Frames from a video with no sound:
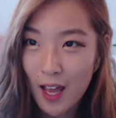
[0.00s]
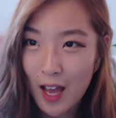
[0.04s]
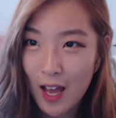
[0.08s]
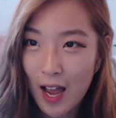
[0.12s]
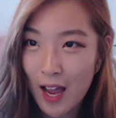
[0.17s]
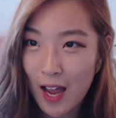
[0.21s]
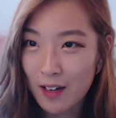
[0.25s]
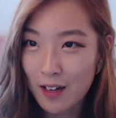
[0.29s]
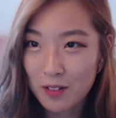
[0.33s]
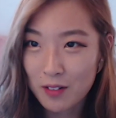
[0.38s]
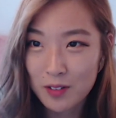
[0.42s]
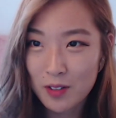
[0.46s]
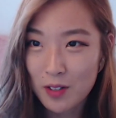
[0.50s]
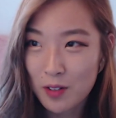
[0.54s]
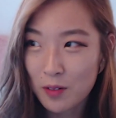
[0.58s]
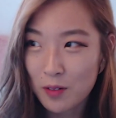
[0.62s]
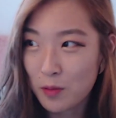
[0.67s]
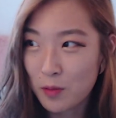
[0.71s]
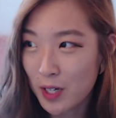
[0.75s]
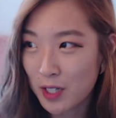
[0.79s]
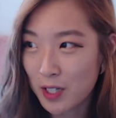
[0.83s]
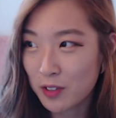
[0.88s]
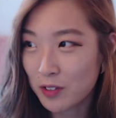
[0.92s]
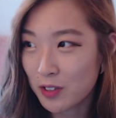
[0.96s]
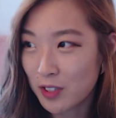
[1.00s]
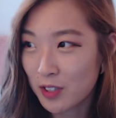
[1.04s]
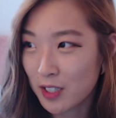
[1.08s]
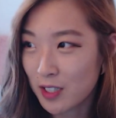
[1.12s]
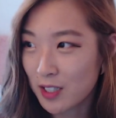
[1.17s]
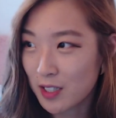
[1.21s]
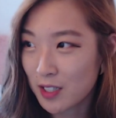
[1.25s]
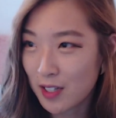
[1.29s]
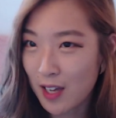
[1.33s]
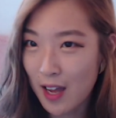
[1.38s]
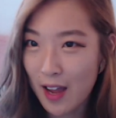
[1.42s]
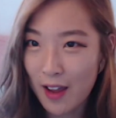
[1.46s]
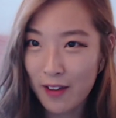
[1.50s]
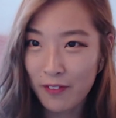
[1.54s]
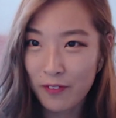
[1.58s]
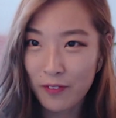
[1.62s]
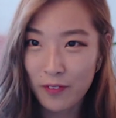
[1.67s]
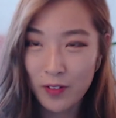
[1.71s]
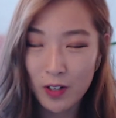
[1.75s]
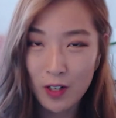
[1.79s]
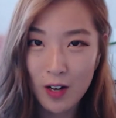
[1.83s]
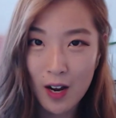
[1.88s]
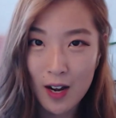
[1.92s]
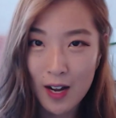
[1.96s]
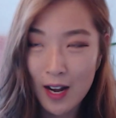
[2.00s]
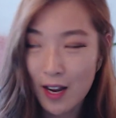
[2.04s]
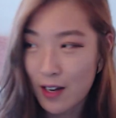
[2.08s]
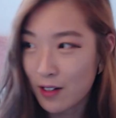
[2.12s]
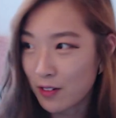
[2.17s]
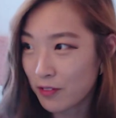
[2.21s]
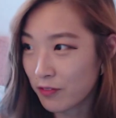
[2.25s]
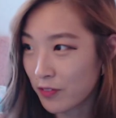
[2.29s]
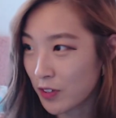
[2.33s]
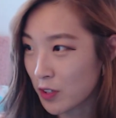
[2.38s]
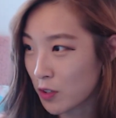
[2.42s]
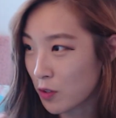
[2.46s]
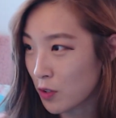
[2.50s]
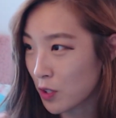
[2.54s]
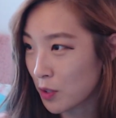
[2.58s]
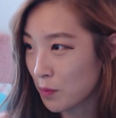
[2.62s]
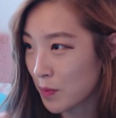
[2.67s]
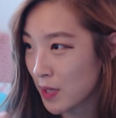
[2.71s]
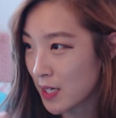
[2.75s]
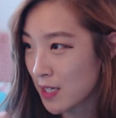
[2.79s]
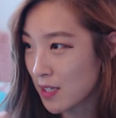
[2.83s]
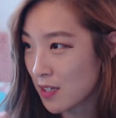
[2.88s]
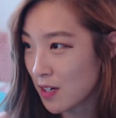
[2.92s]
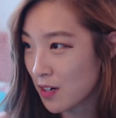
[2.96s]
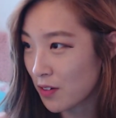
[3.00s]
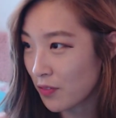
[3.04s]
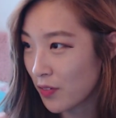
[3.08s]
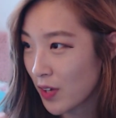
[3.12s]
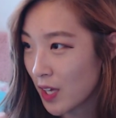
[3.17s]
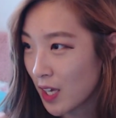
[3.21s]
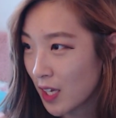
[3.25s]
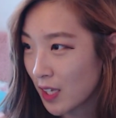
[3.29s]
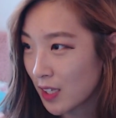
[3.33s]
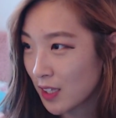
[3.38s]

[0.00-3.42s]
I don't know where to look. I forgot how to record myself.